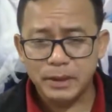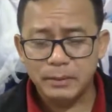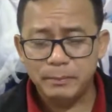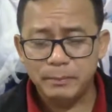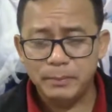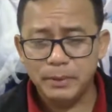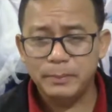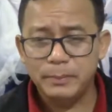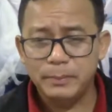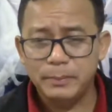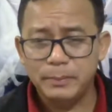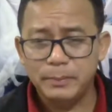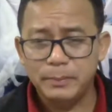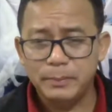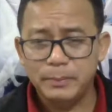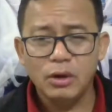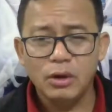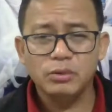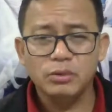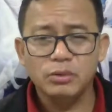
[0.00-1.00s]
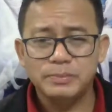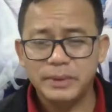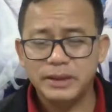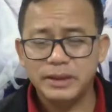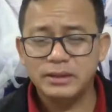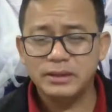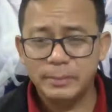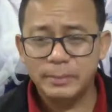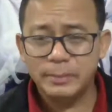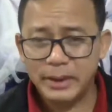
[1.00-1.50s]
people who speak
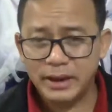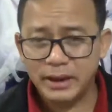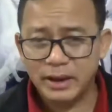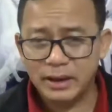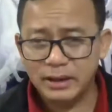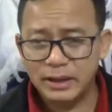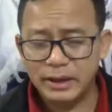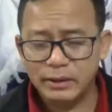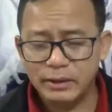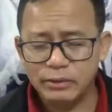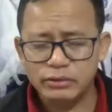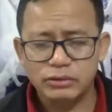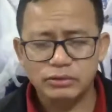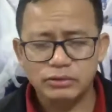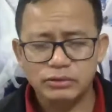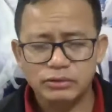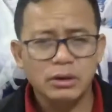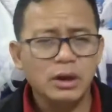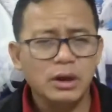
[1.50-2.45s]
the Bengali language also.